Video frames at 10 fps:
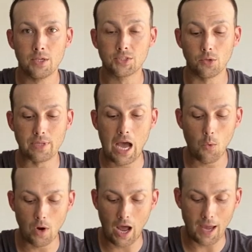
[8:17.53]
So
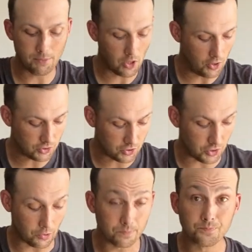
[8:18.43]
now what I'm going to
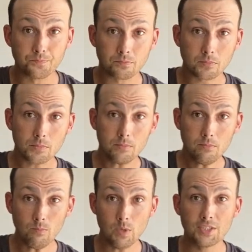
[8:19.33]
do
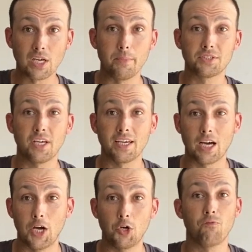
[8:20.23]
is I'm going to take
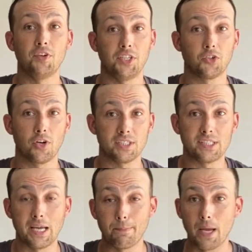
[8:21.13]
150 grit
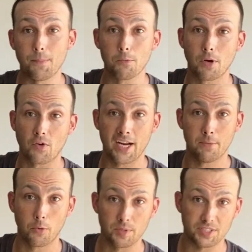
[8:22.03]
sandpaper, my
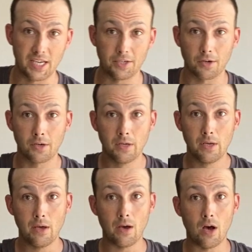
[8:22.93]
random orbit sander,
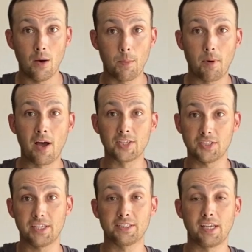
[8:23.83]
and my
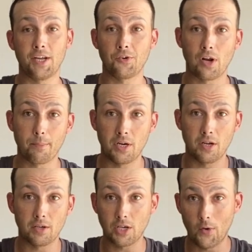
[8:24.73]
oscillating sander, and I'm going
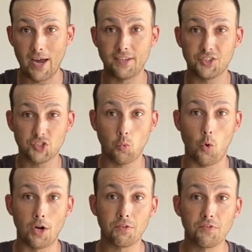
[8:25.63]
to go ahead and just
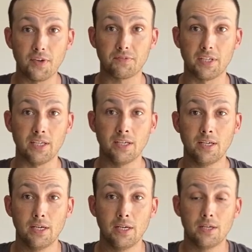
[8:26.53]
150
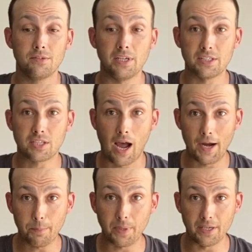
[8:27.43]
the
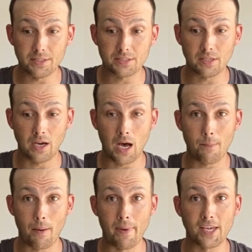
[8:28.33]
entire piece.
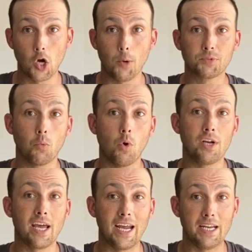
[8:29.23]
I may go up to
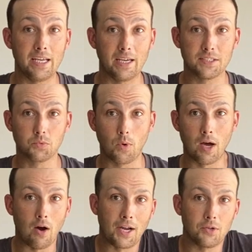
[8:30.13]
180 as
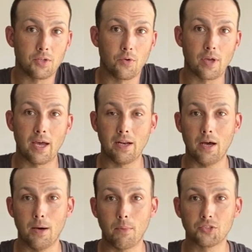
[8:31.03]
well. I don't know yet.
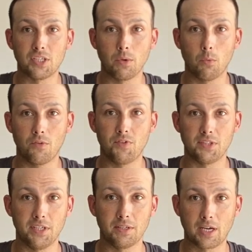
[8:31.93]
I'll see what
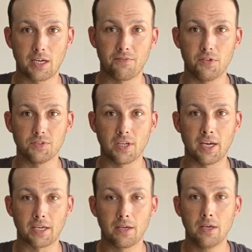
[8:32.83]
150 kind of feels
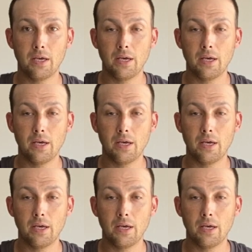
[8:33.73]
like.